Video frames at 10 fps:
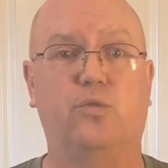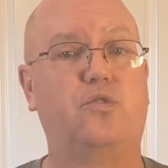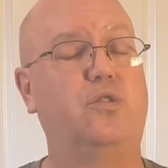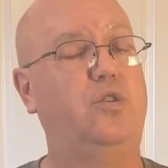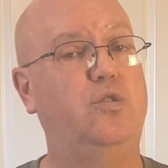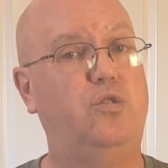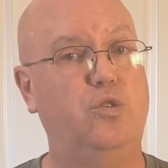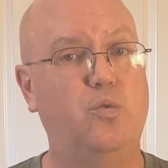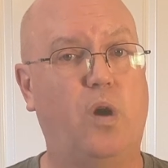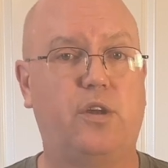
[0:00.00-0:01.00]
So, you do
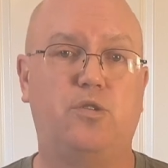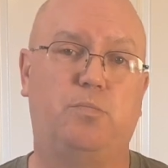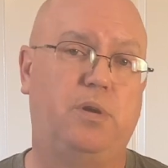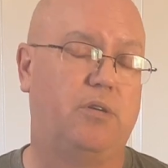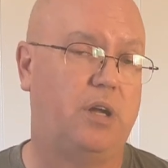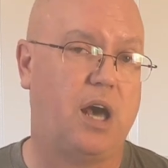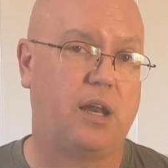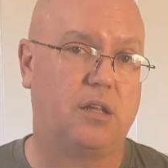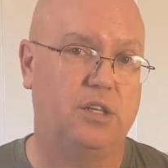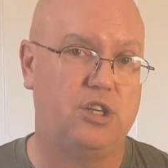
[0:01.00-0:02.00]
want to
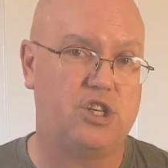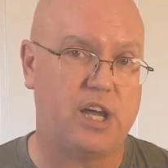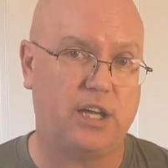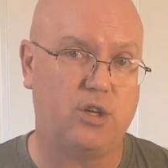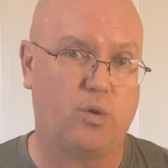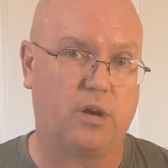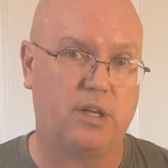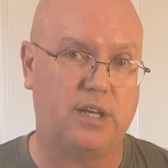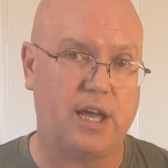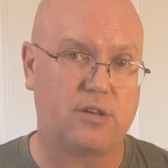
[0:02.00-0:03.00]
periodically check your
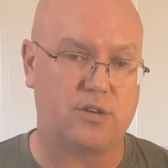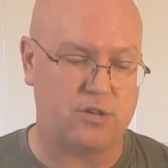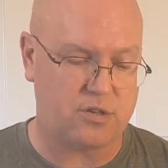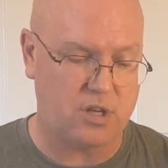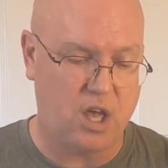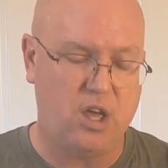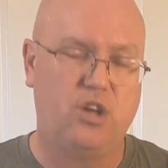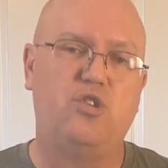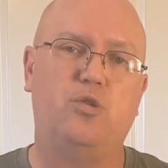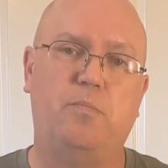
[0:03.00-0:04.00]
connectors
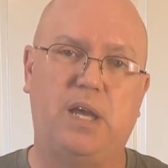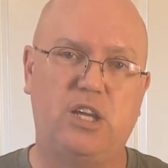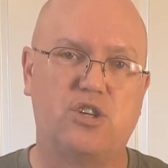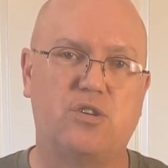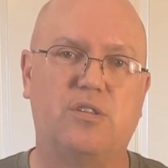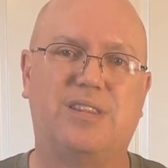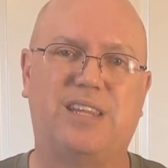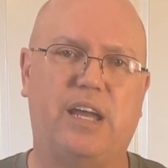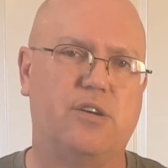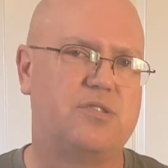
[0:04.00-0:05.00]
to make sure that
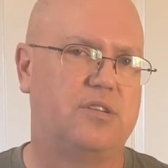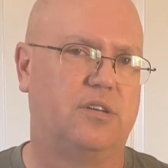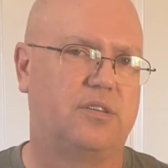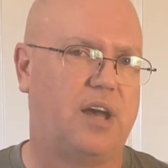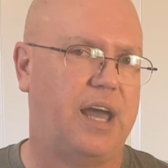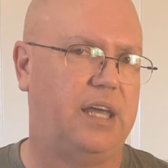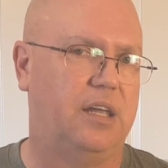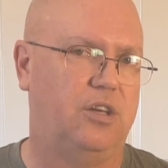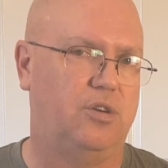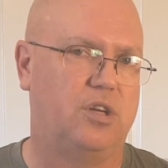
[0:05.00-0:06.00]
they are still tight,
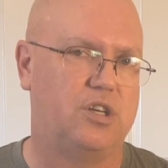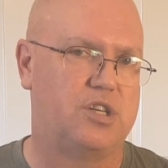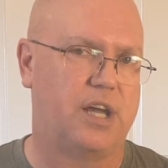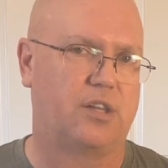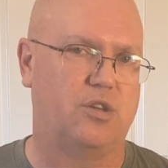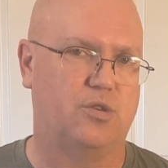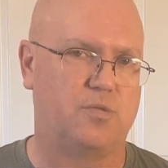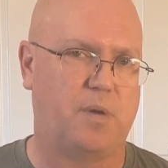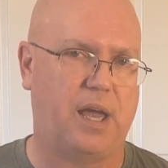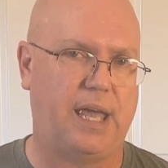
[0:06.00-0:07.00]
and you can check those
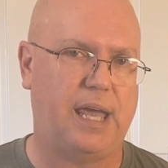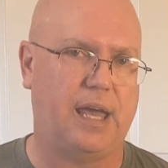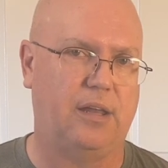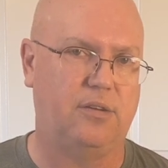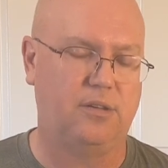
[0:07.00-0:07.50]
by hand.